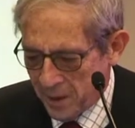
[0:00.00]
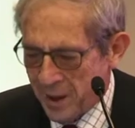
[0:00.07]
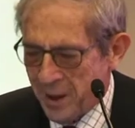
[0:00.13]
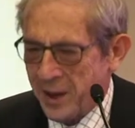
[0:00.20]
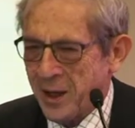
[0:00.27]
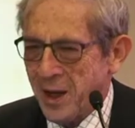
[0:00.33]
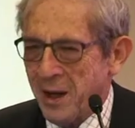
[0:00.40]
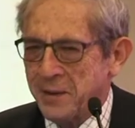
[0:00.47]

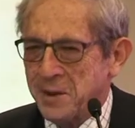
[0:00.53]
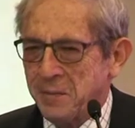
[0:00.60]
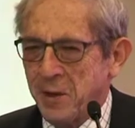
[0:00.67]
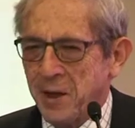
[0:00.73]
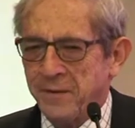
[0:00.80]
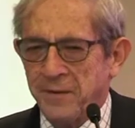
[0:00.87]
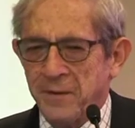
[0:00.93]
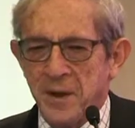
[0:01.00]
and again I
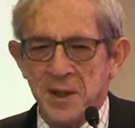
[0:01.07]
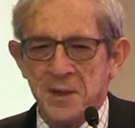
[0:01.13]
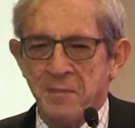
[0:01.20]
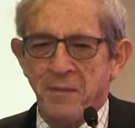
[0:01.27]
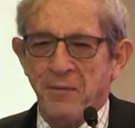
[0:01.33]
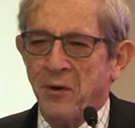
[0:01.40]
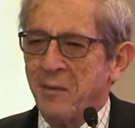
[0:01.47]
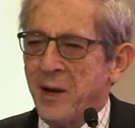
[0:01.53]
speak
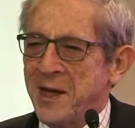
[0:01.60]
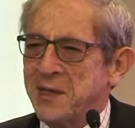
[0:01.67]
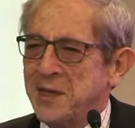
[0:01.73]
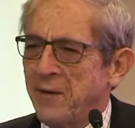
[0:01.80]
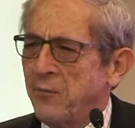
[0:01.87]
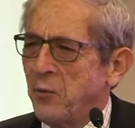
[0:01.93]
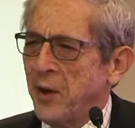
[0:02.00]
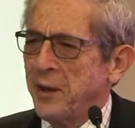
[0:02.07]
for
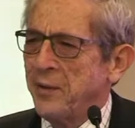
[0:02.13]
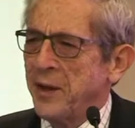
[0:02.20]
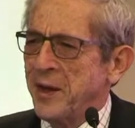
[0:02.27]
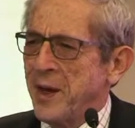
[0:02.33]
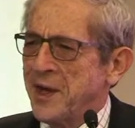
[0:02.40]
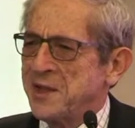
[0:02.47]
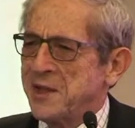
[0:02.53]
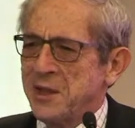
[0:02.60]
myself, one of the
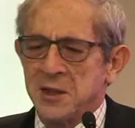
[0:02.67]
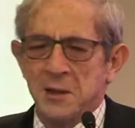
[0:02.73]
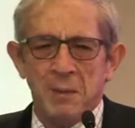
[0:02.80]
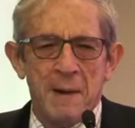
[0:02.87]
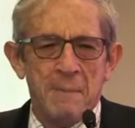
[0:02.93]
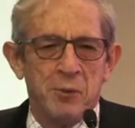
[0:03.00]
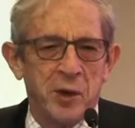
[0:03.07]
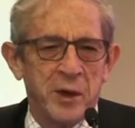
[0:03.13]
nice things
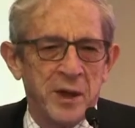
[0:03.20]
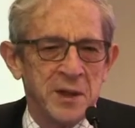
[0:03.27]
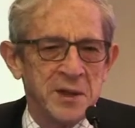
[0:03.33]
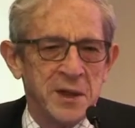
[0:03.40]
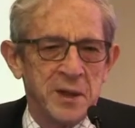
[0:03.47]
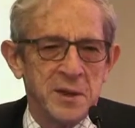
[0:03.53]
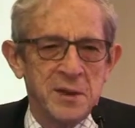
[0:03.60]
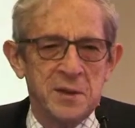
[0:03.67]
about Brookings
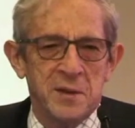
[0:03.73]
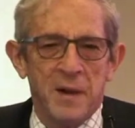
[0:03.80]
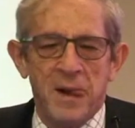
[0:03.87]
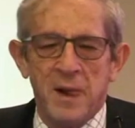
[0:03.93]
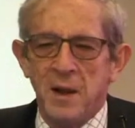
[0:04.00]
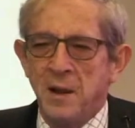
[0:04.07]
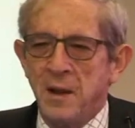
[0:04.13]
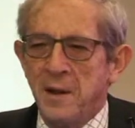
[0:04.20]
is
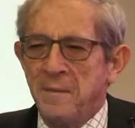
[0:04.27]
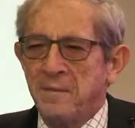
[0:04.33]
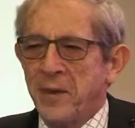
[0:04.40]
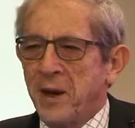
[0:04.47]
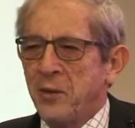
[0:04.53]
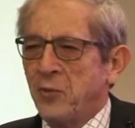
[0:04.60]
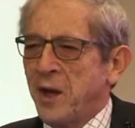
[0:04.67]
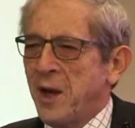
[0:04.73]

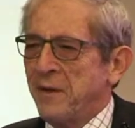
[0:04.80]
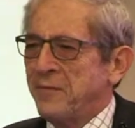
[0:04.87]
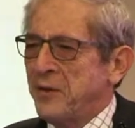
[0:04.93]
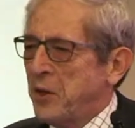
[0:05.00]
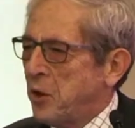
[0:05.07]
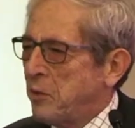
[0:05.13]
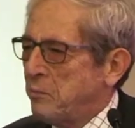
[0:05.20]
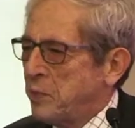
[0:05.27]
that we have
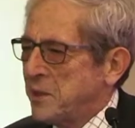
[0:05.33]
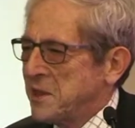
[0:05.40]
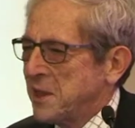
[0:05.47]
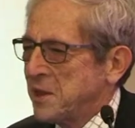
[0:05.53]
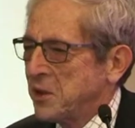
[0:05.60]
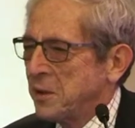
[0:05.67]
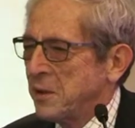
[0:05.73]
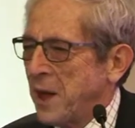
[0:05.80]
no
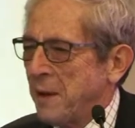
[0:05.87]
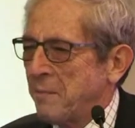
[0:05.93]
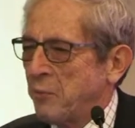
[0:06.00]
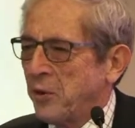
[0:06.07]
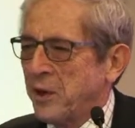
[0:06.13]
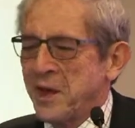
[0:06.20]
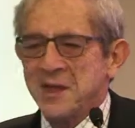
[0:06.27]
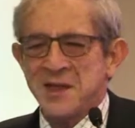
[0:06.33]
position at
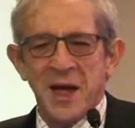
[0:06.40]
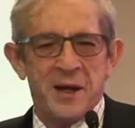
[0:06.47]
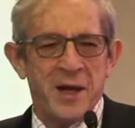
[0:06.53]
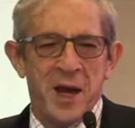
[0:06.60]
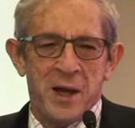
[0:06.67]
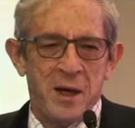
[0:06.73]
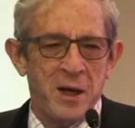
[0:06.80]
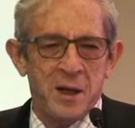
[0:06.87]
Brookings on
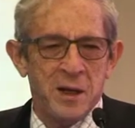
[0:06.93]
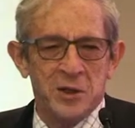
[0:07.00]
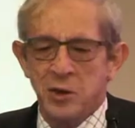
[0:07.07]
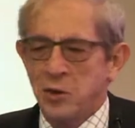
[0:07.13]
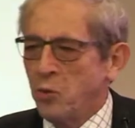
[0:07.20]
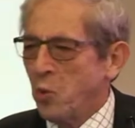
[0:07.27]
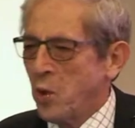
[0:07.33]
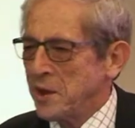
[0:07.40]
any
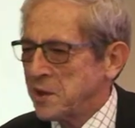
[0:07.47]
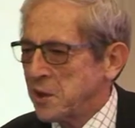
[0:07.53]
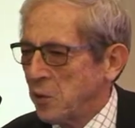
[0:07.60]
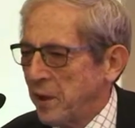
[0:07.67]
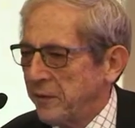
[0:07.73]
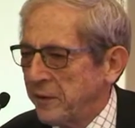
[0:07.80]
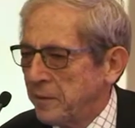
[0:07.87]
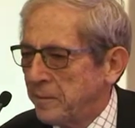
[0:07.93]
issue
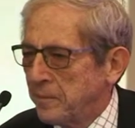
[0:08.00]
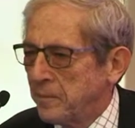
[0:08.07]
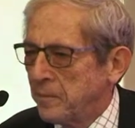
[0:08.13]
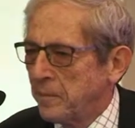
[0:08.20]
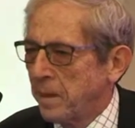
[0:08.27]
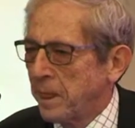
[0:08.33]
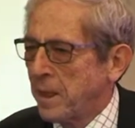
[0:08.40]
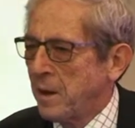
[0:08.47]
whatsoever.
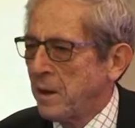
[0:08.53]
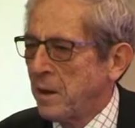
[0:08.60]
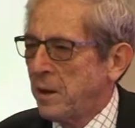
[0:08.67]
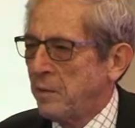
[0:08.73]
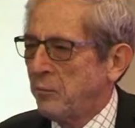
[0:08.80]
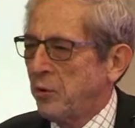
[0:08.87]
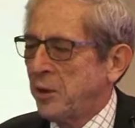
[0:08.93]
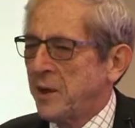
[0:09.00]

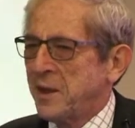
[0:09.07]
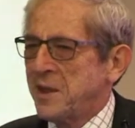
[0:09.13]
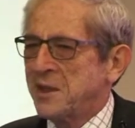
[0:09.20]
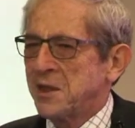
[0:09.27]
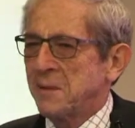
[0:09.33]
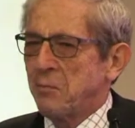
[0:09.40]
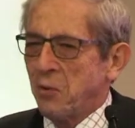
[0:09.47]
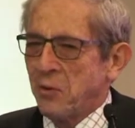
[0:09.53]
Brookings
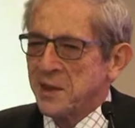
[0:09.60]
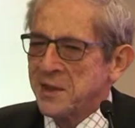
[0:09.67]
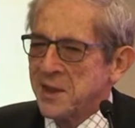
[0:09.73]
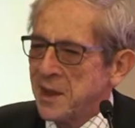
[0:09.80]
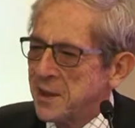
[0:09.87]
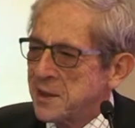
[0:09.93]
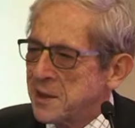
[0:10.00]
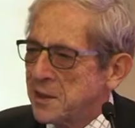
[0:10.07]
supports
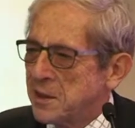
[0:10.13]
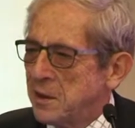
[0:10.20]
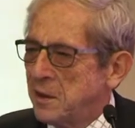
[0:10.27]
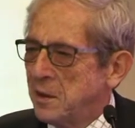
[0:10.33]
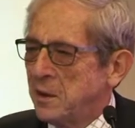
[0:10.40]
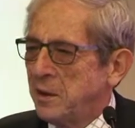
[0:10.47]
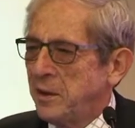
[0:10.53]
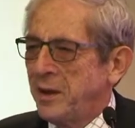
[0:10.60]
us,
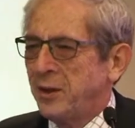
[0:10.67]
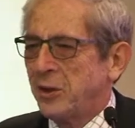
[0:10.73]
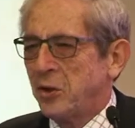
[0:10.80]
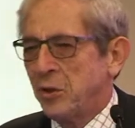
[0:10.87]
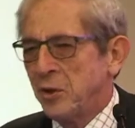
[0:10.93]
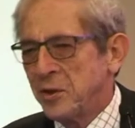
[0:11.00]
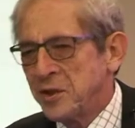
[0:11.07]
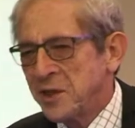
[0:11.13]

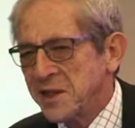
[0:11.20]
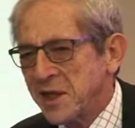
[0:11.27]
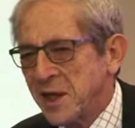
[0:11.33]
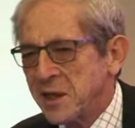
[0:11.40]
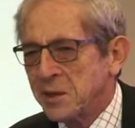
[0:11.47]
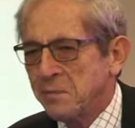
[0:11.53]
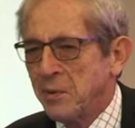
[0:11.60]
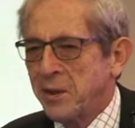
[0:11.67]
encourages
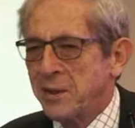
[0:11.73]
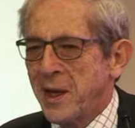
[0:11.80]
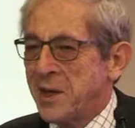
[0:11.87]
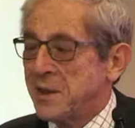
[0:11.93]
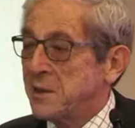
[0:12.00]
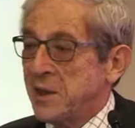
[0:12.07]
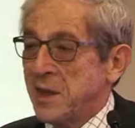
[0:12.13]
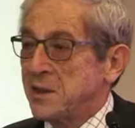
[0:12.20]
us, but
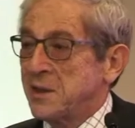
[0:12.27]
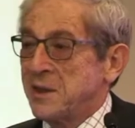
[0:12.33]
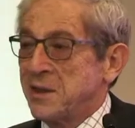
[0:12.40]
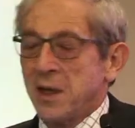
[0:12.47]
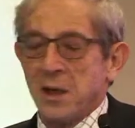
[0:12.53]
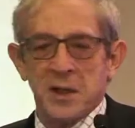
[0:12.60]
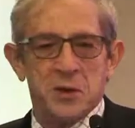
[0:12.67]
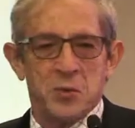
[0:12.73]
doesn't
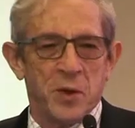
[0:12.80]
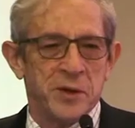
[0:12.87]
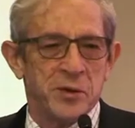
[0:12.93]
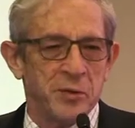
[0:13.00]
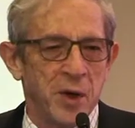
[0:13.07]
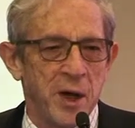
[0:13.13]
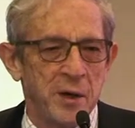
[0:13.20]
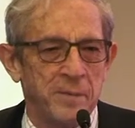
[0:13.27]
tell us what
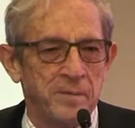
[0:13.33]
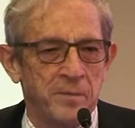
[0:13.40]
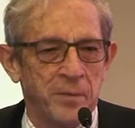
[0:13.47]
to write.